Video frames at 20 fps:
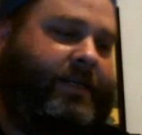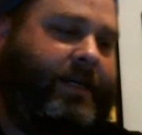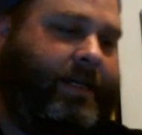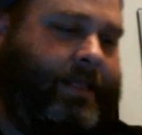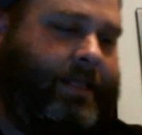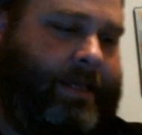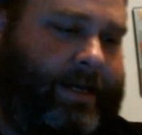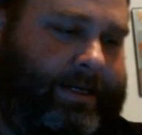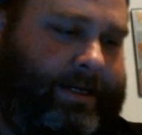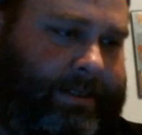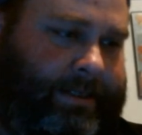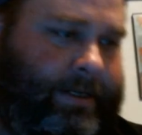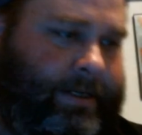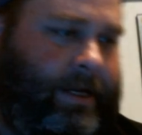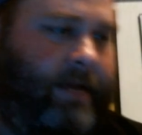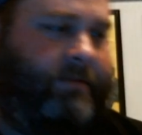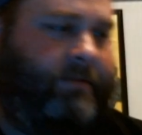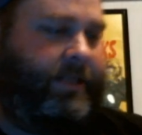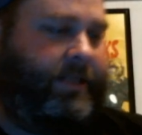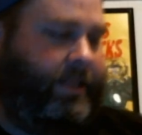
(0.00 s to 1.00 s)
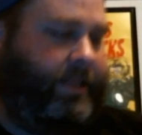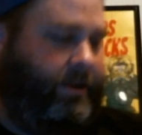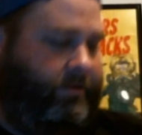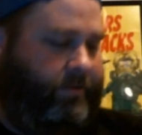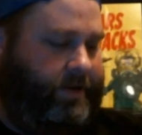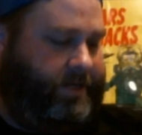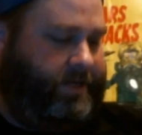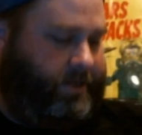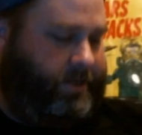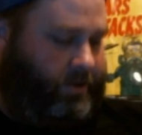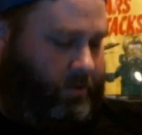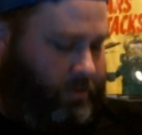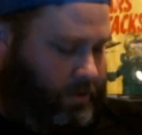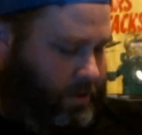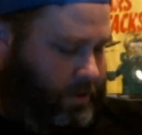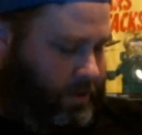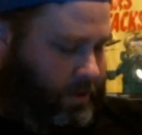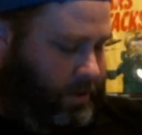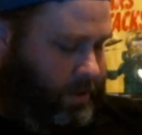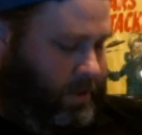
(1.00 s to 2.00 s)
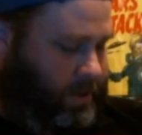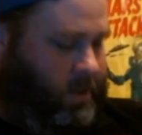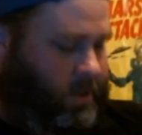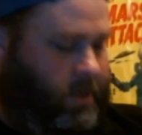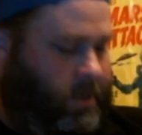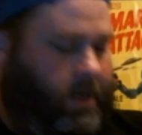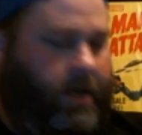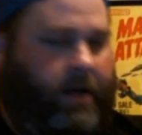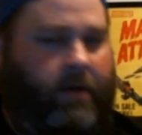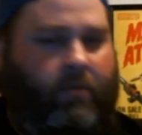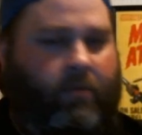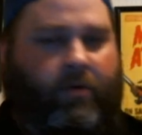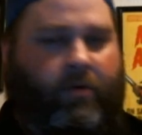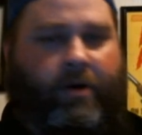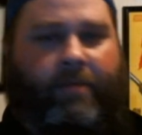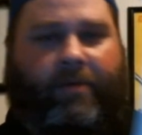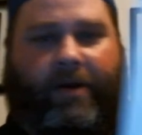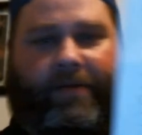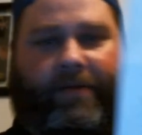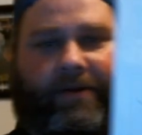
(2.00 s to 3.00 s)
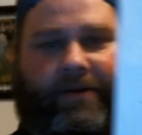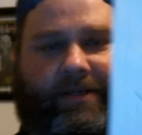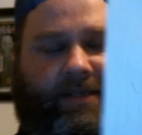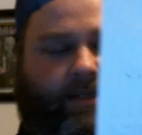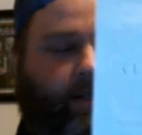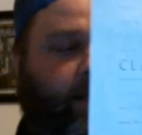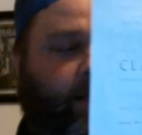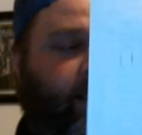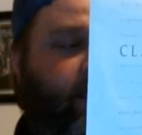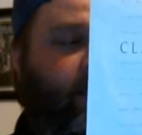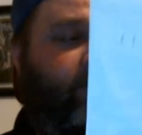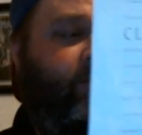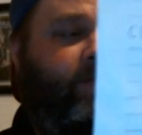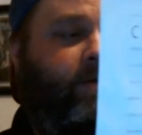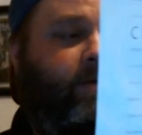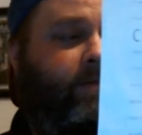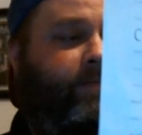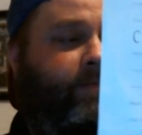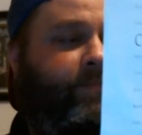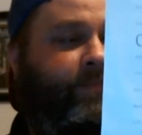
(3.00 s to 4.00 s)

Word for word: to get this. Comes in the original uh, Warner Brothers sleeve.